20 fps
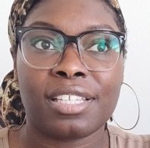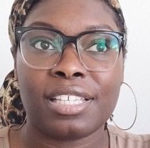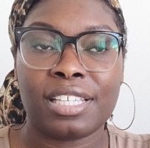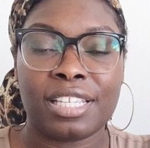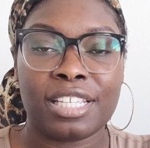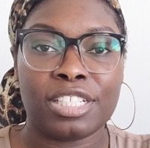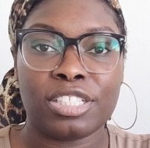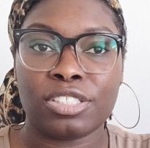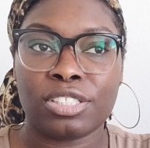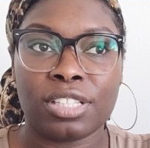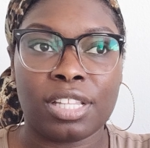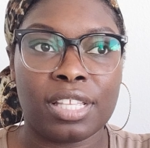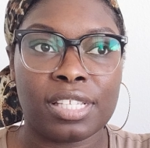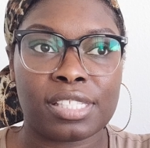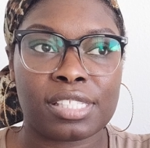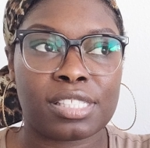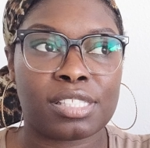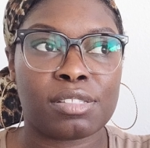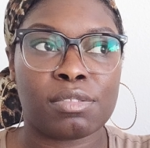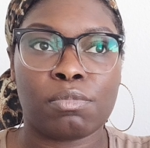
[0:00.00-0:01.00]
in
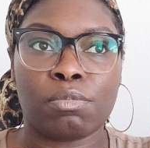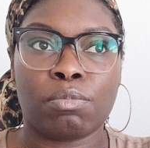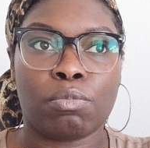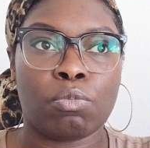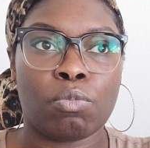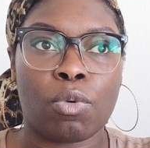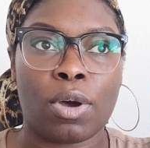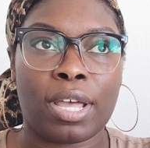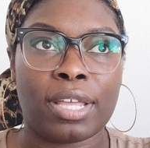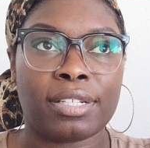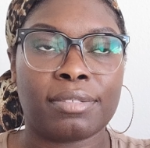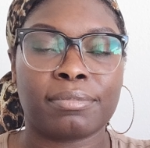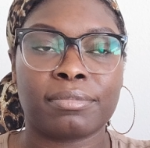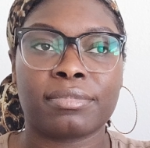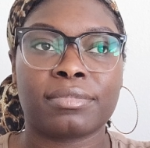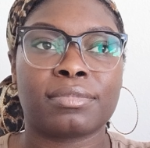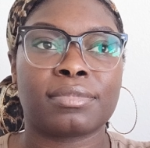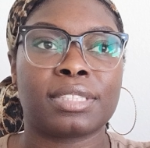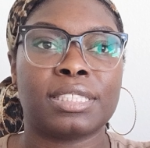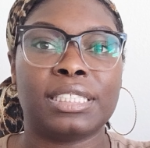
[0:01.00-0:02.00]
this what
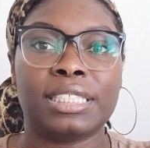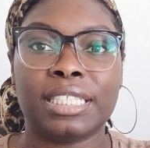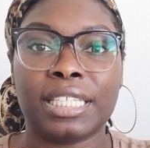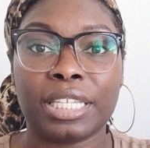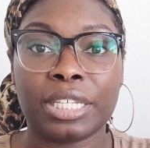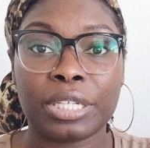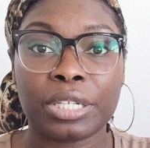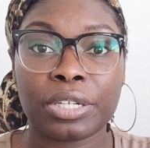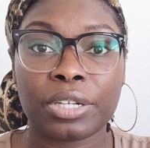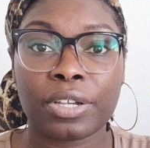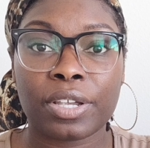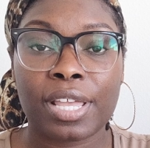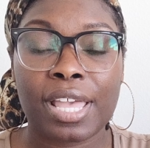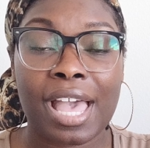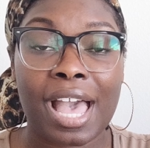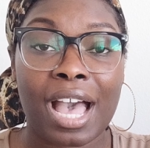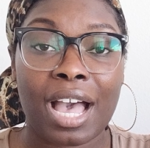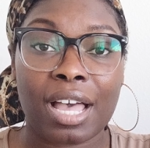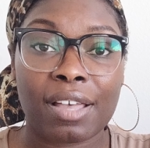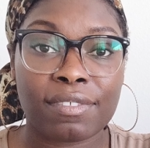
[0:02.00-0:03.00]
year?
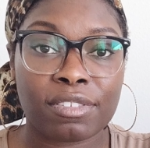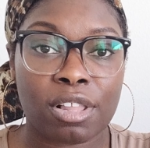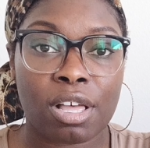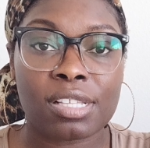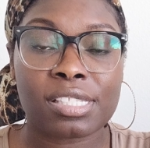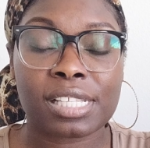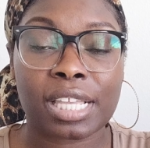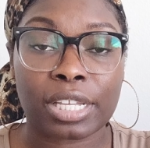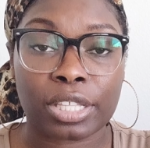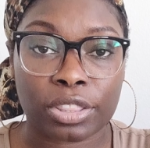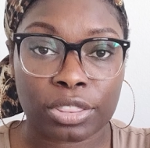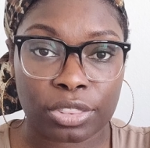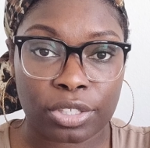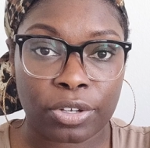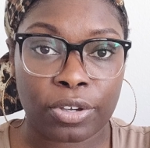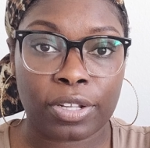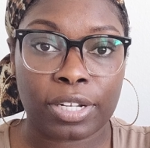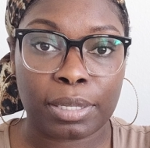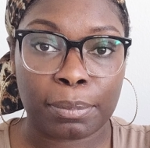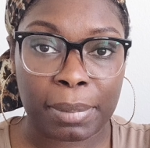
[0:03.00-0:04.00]
I've lost like
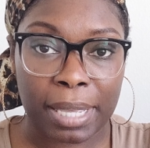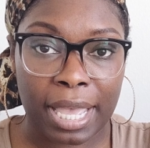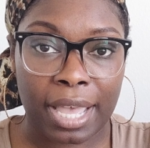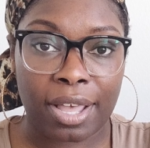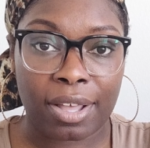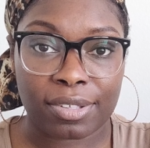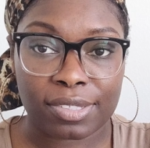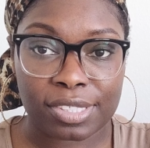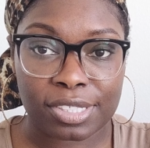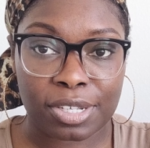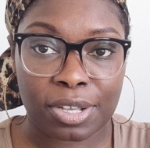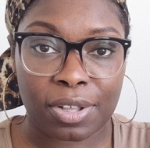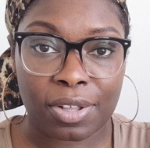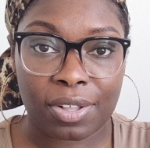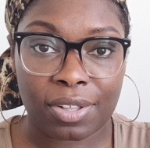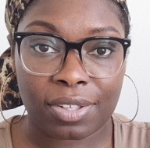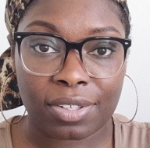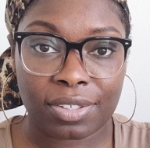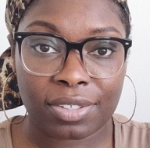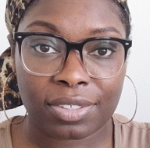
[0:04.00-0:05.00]
30 pounds,
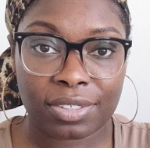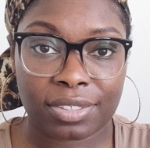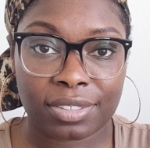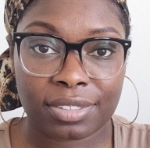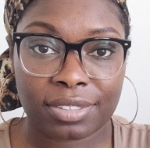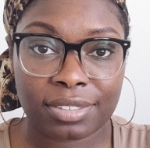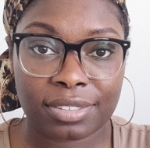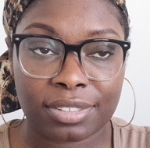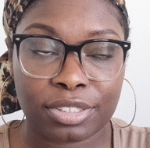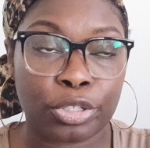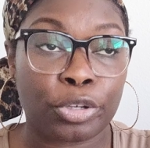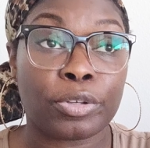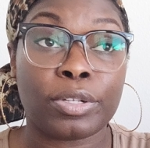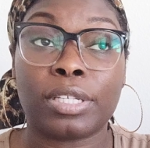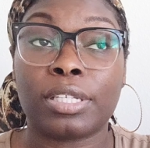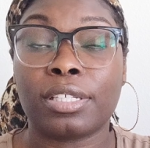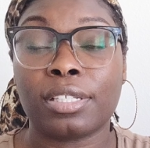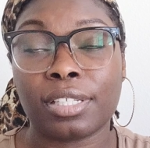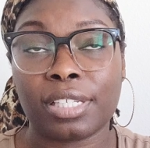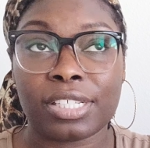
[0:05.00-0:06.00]
y'all.
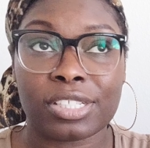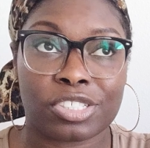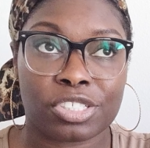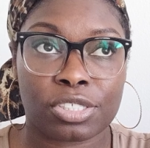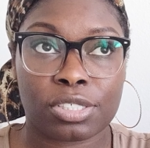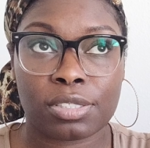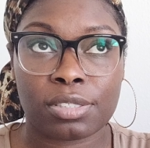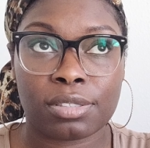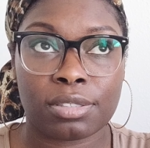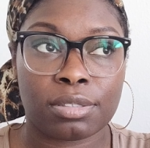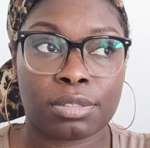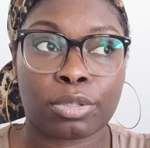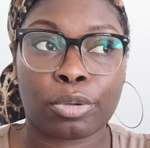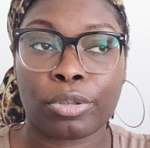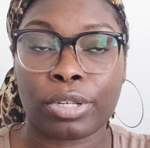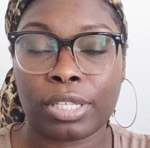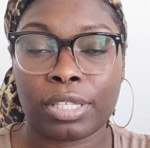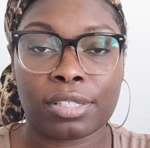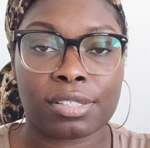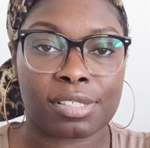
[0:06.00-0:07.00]
30 ish,
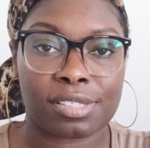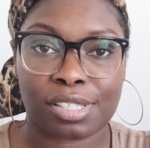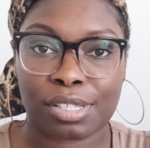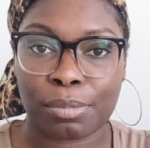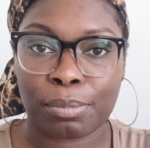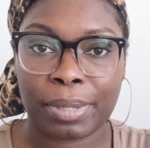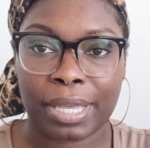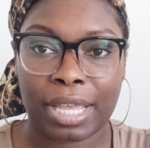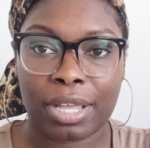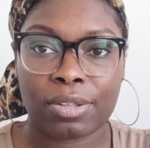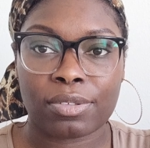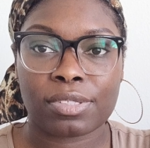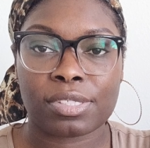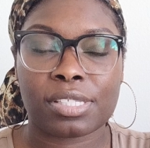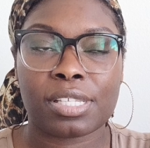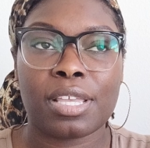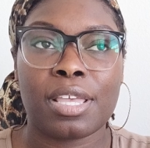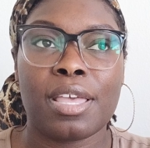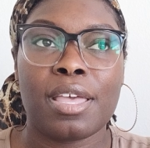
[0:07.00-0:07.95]
30 and some pounds.